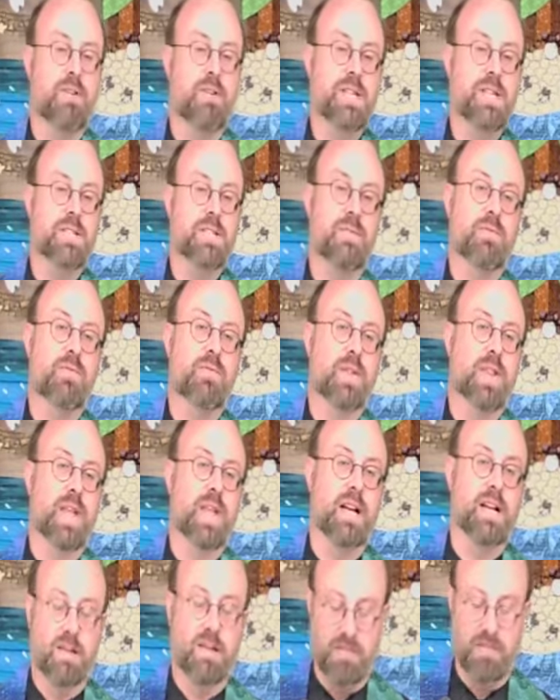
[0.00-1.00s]
The reason for
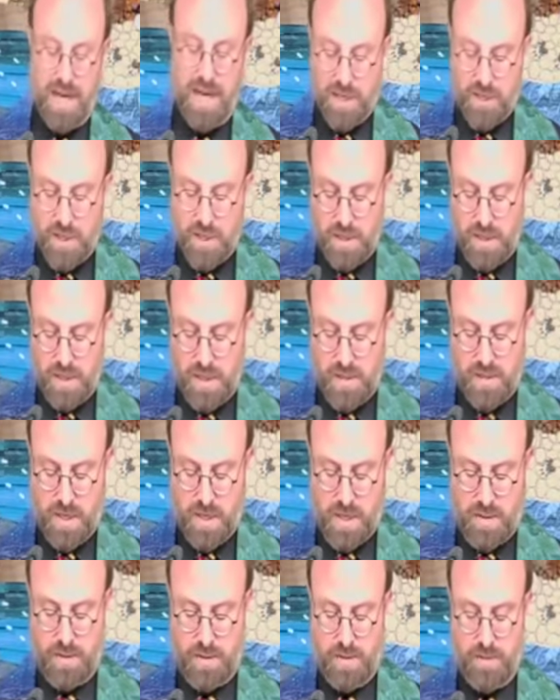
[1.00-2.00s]
that correction is
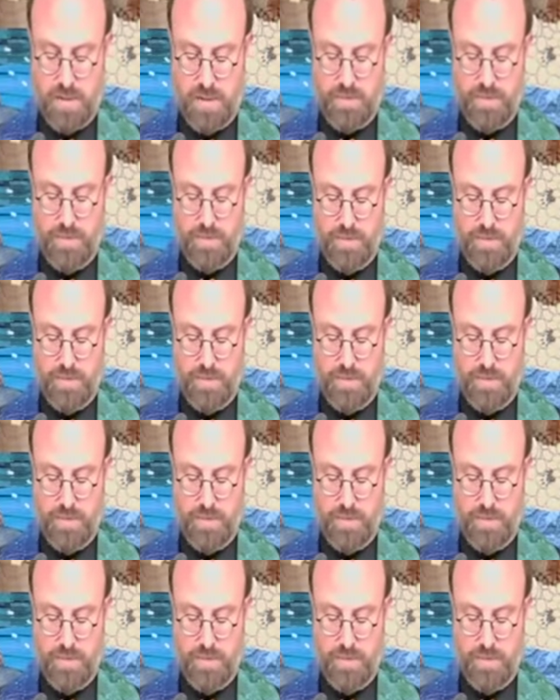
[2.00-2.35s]
this.